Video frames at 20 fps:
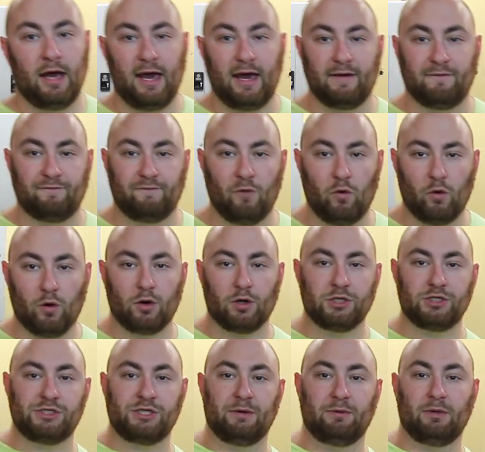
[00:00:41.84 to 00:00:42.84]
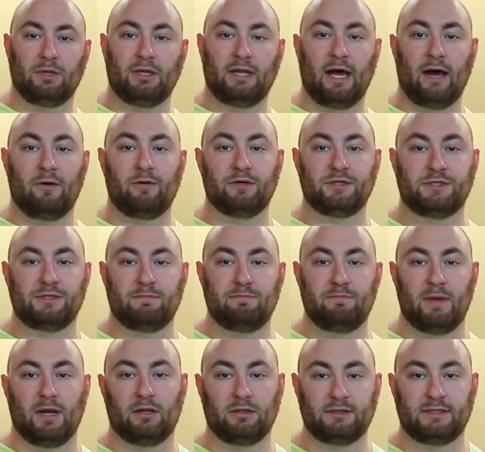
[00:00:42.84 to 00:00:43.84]
a forge that will allow us to
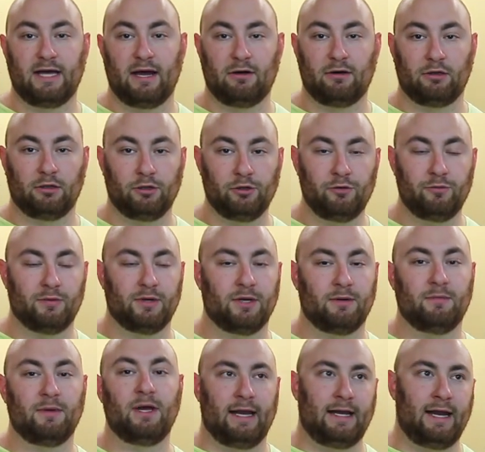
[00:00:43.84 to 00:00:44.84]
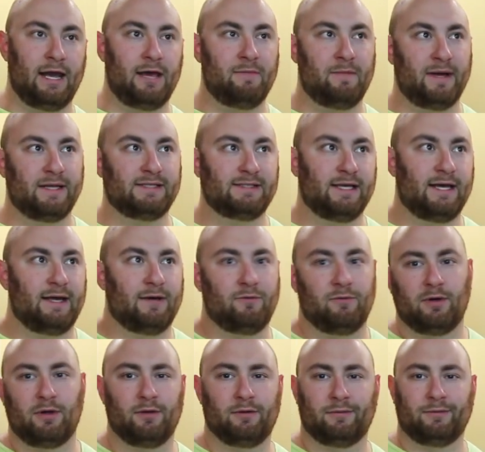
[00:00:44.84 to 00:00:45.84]
melt down aluminum. And now you might say,
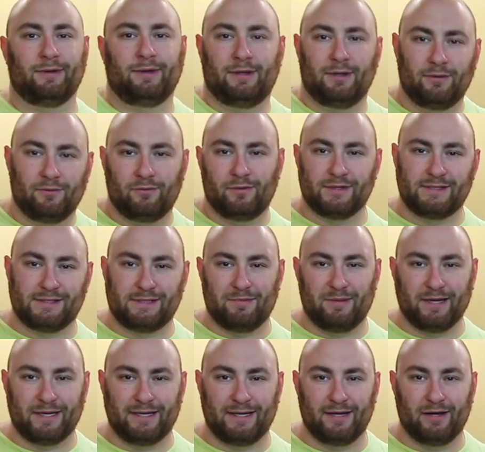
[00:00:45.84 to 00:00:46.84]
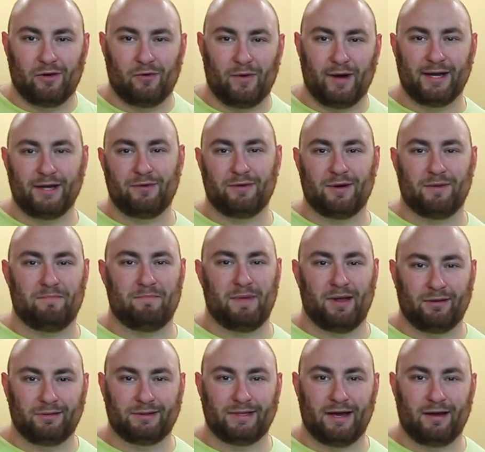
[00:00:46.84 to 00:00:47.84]
well, what's the big deal? Why do you want to
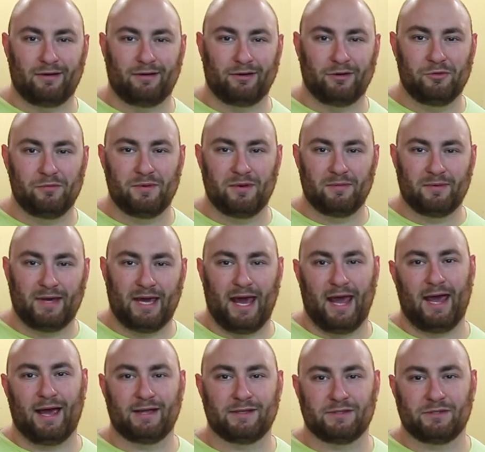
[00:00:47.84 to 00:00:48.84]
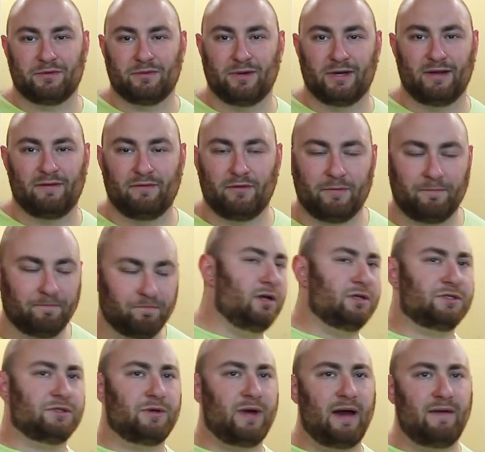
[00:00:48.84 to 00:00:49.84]
melt down aluminum cans or whatever?
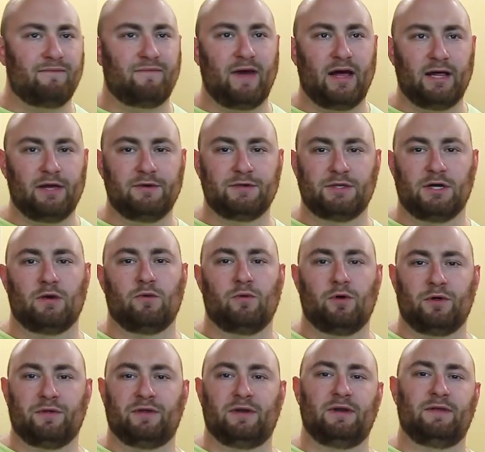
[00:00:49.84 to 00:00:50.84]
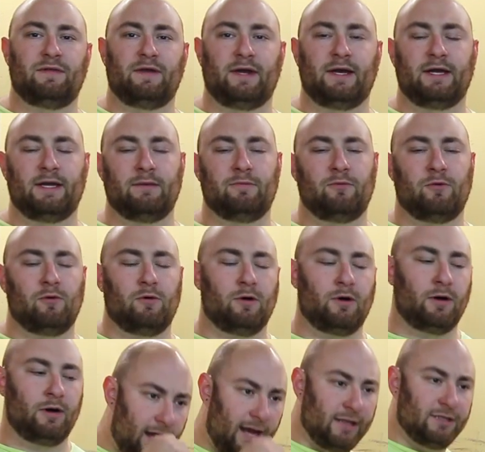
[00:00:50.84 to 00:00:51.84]
Well, scrap values aren't worth anything
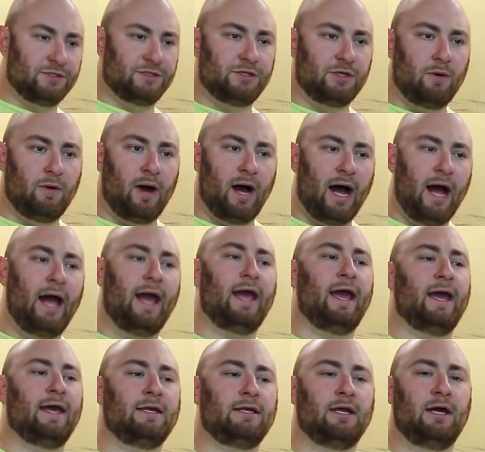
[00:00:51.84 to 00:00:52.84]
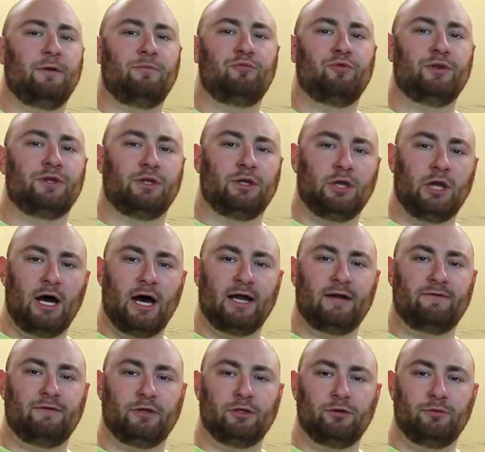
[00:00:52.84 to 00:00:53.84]
anymore, and so I end up with a lot
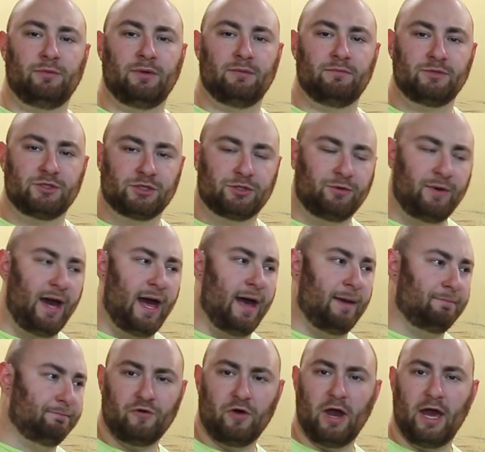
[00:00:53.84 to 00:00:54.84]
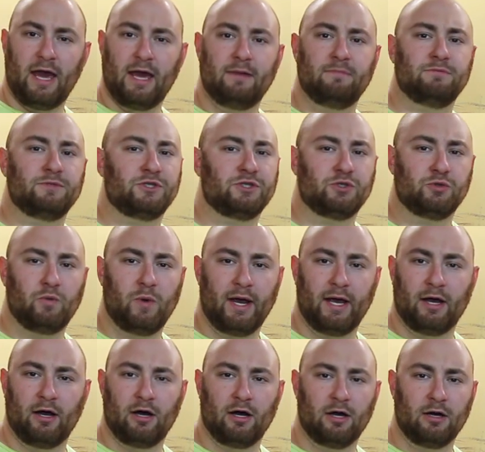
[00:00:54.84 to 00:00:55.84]
of aluminum scrap. Frames,
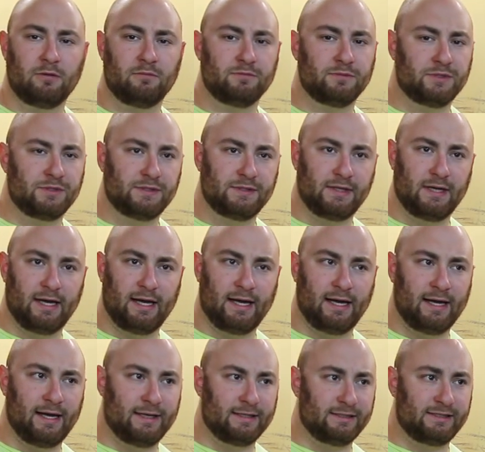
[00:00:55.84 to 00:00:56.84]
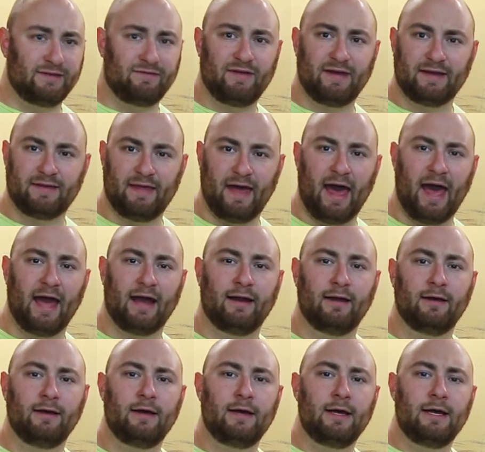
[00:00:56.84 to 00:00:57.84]
swing arms, uh, stuff like
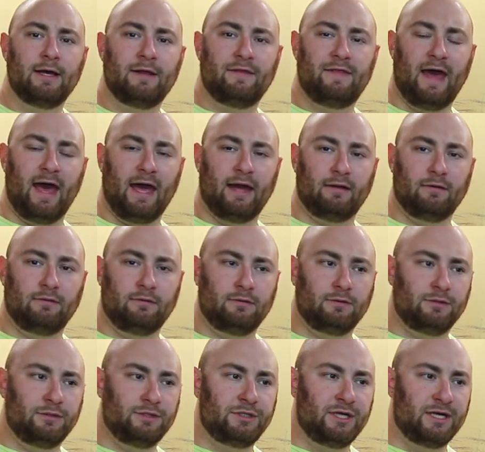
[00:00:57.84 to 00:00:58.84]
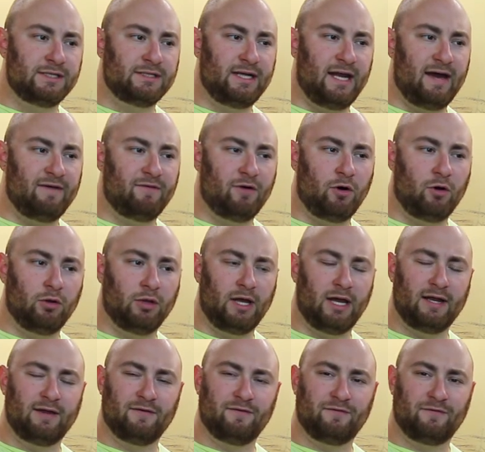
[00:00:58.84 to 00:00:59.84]
that, that doesn't have a whole
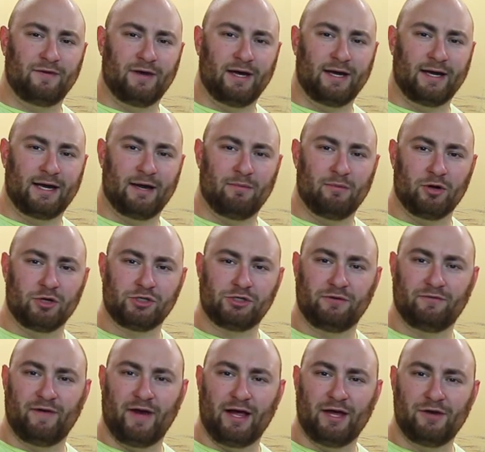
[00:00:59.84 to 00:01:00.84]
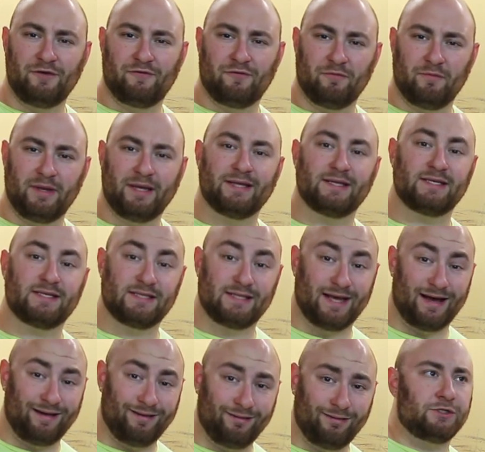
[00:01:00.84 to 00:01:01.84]
lot of uh, commercial value for me to
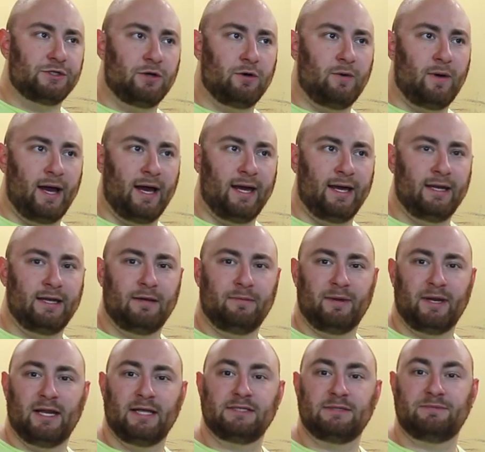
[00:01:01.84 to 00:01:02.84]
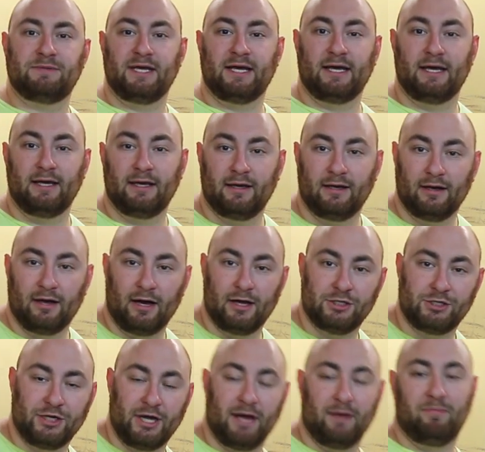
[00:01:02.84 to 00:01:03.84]
sell. So I end up, it ends up taking a
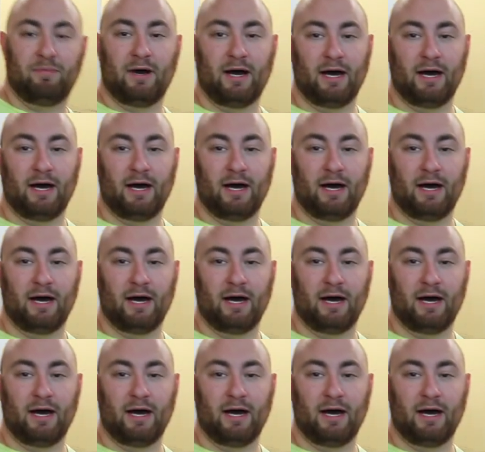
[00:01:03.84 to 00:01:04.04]
giant